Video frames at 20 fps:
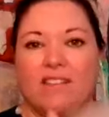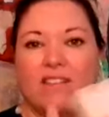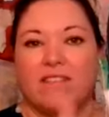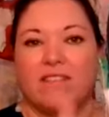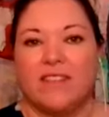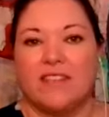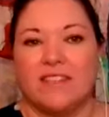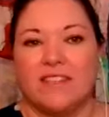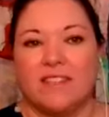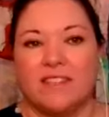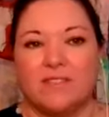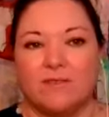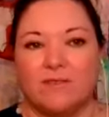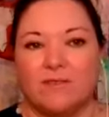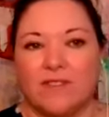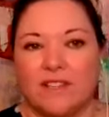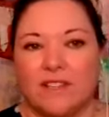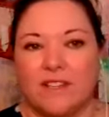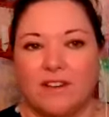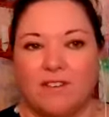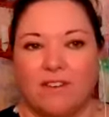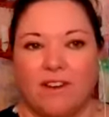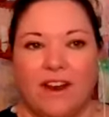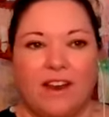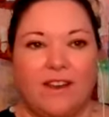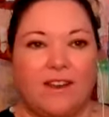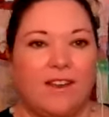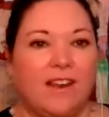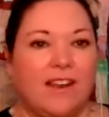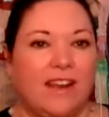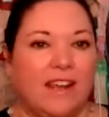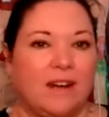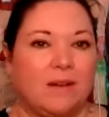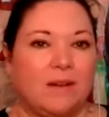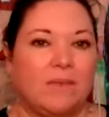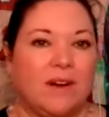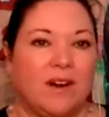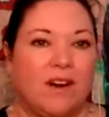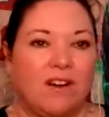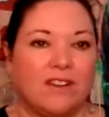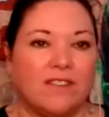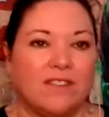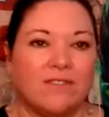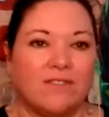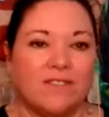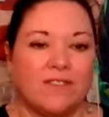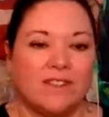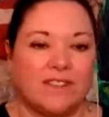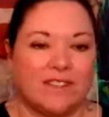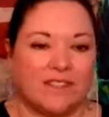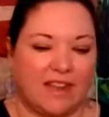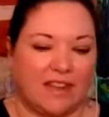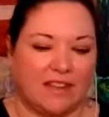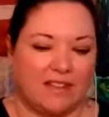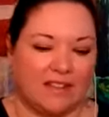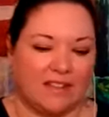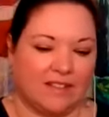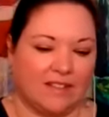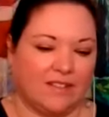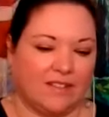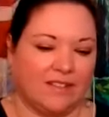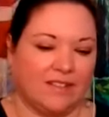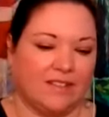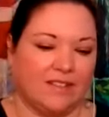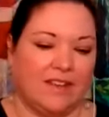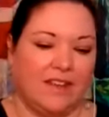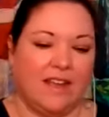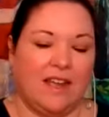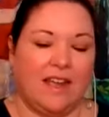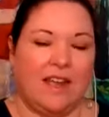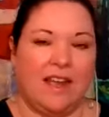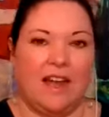And this is really great. You can get them in all different sizes.